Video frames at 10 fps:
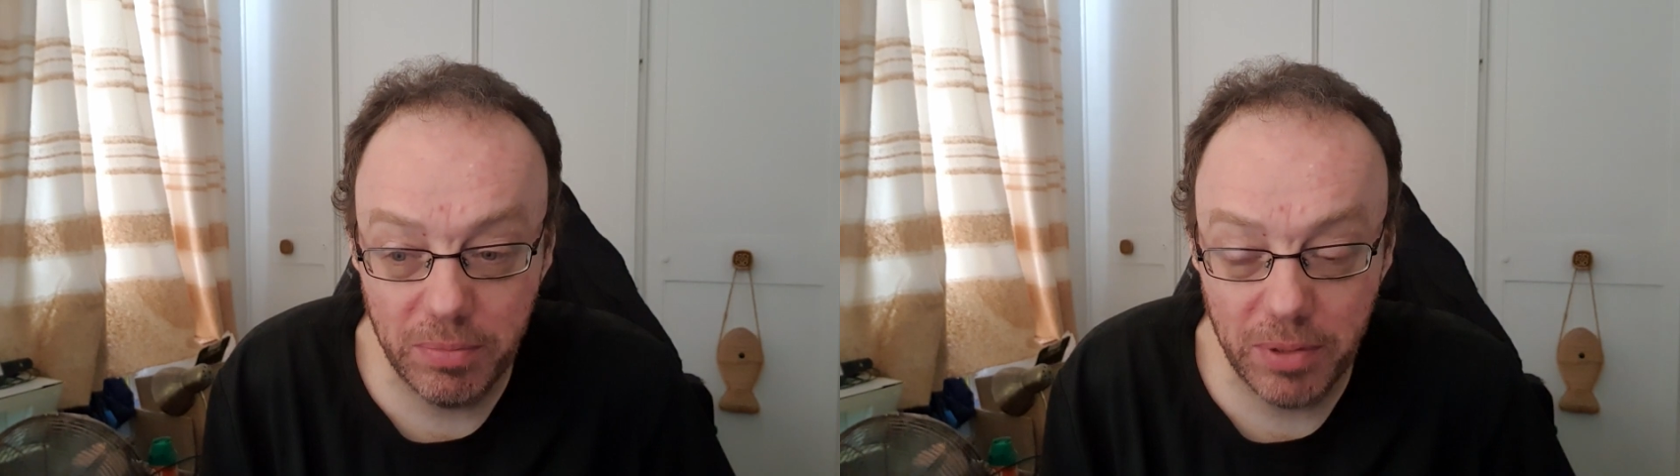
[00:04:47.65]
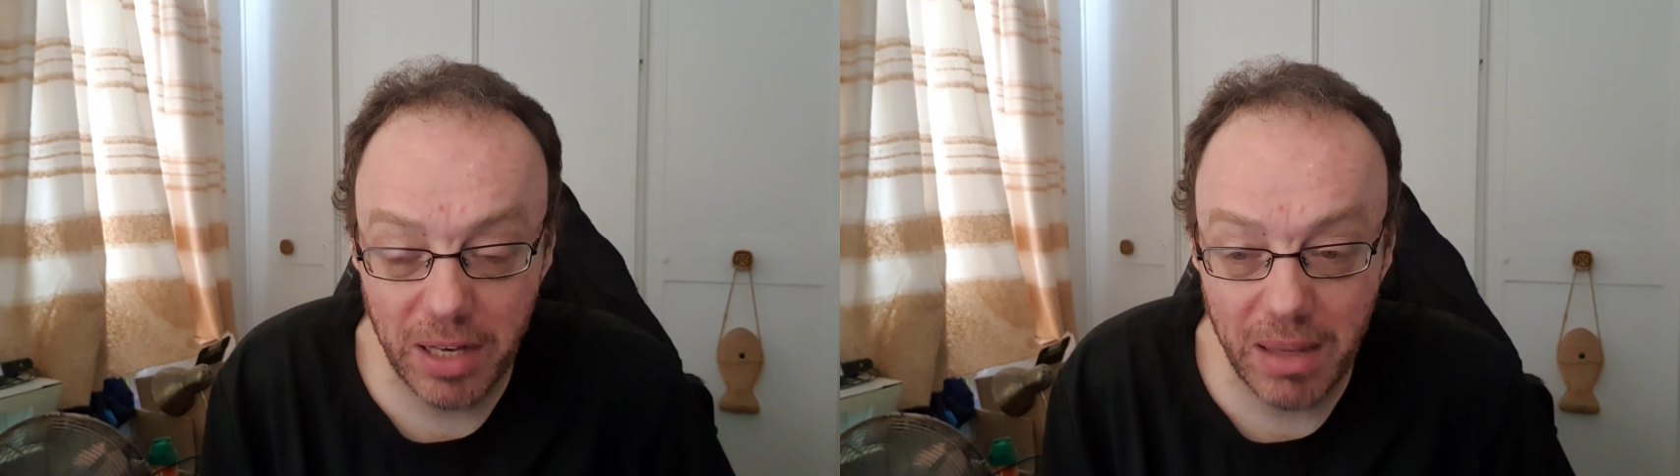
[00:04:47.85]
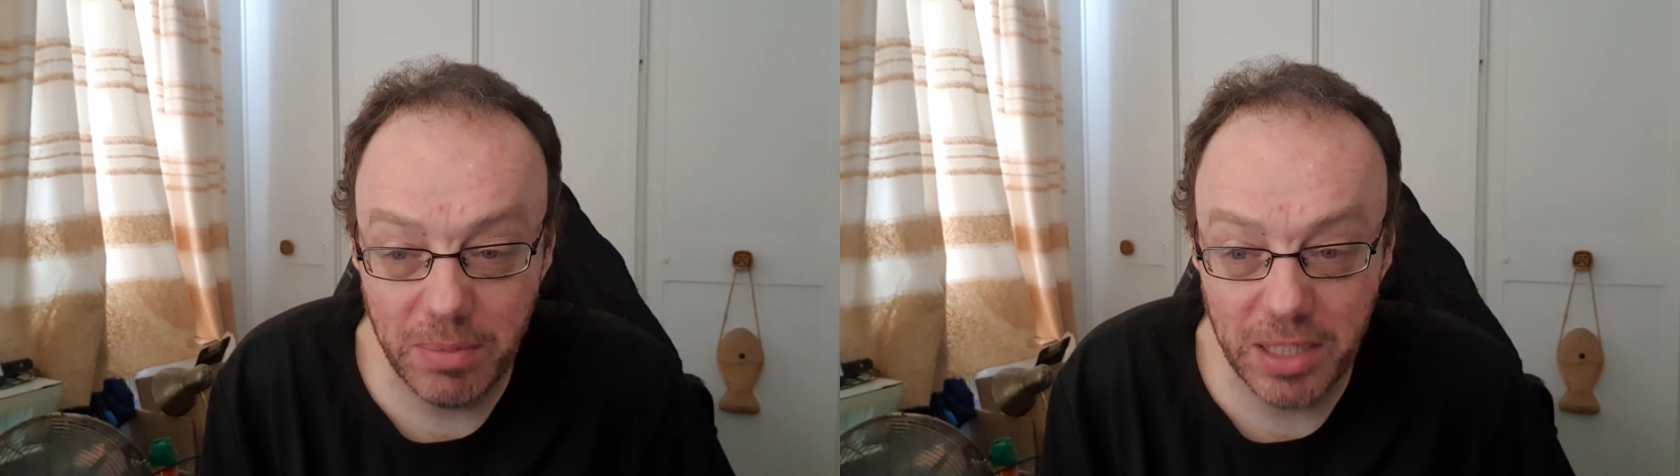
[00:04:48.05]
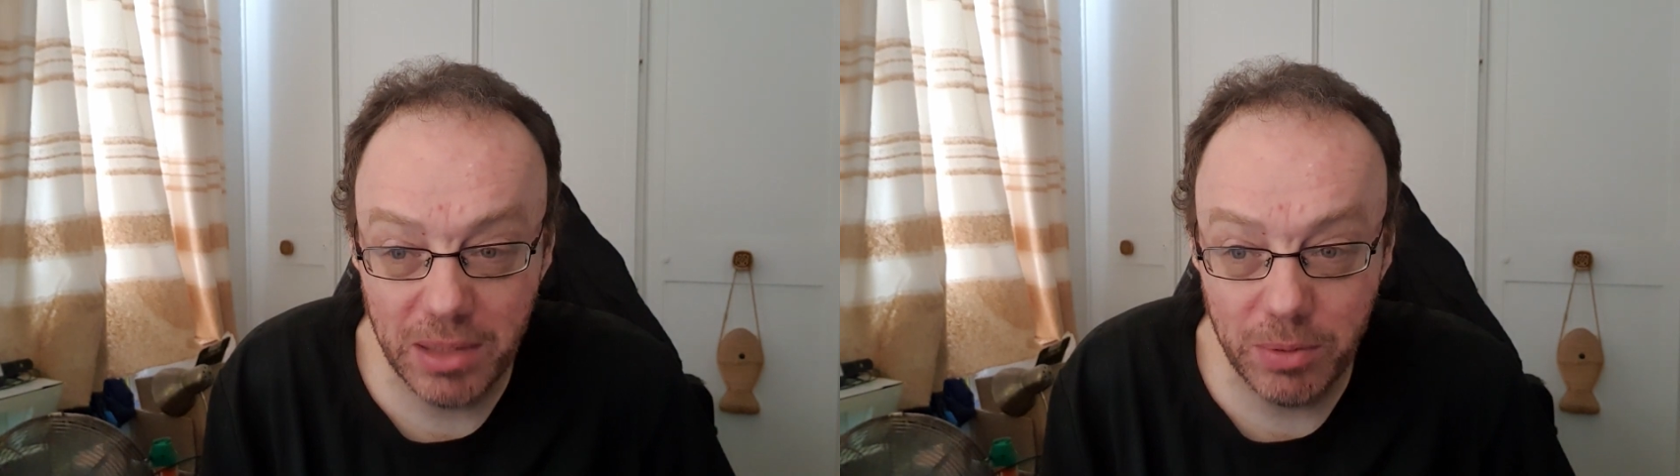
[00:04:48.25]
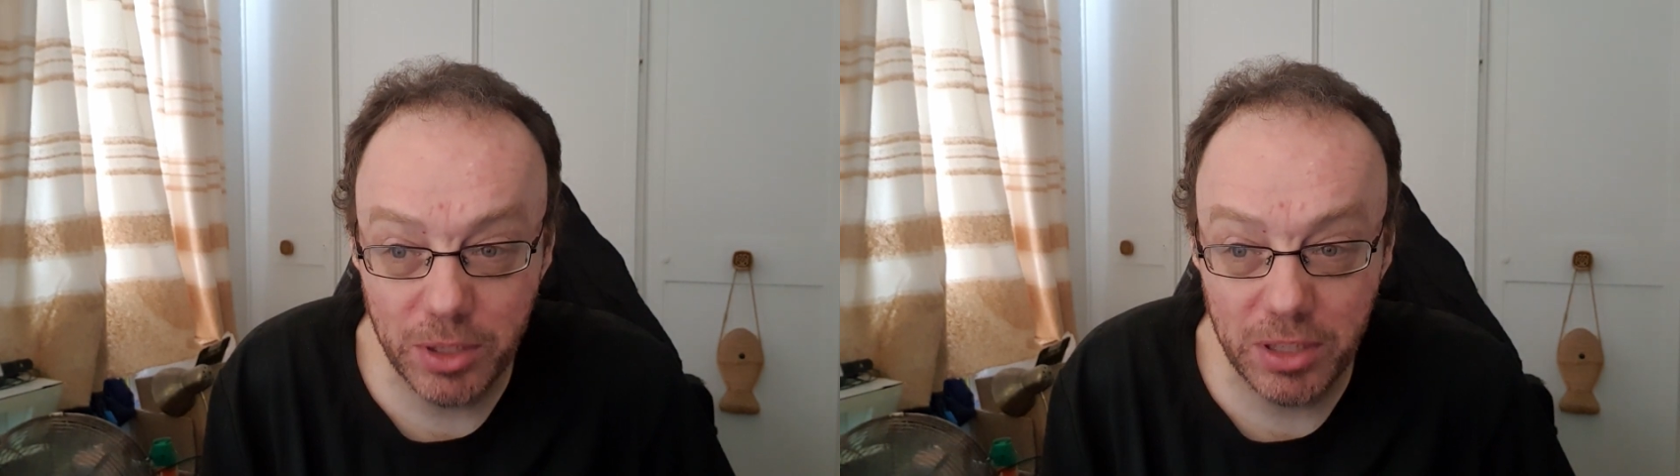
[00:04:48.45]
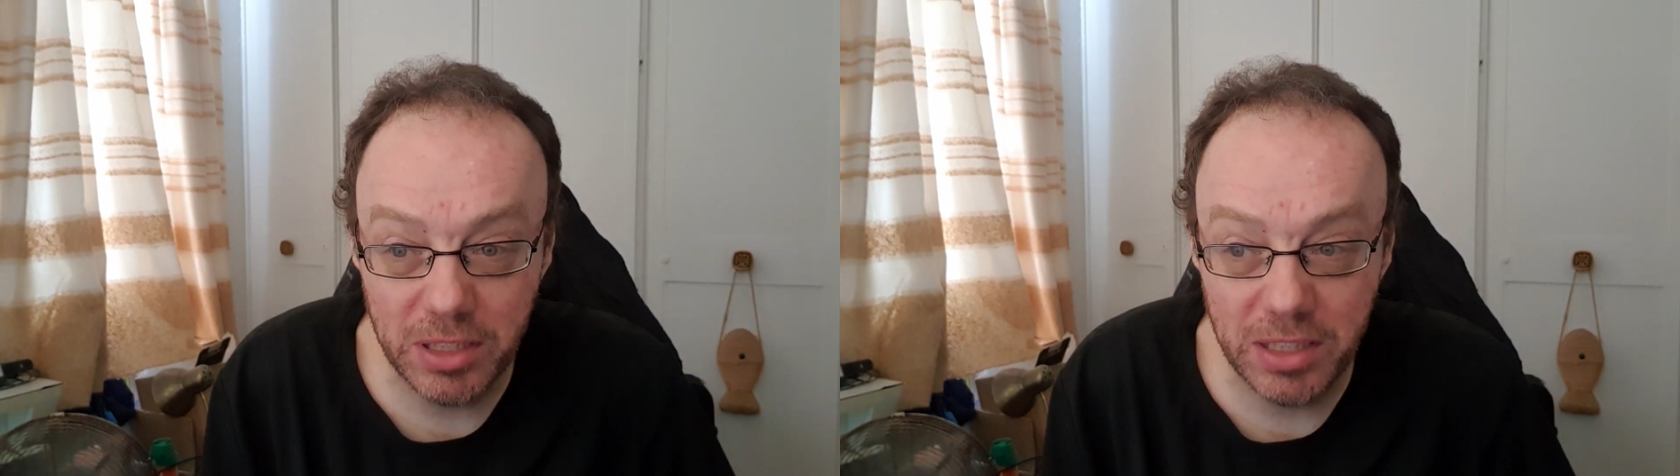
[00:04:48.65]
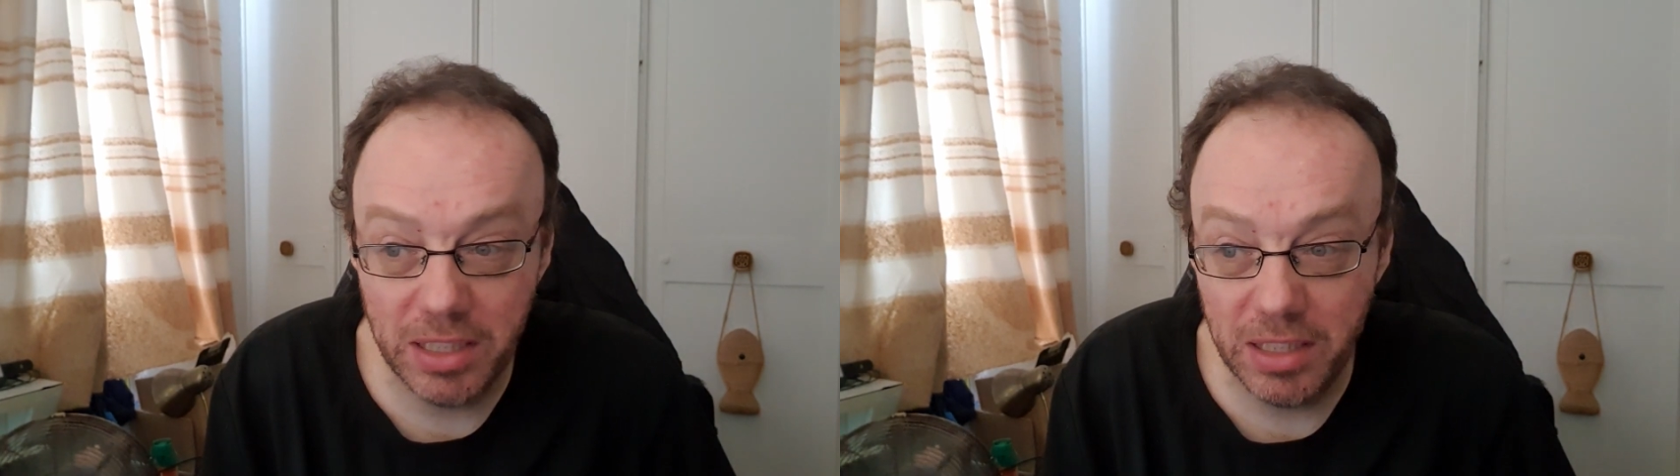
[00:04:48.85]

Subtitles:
claim set, which is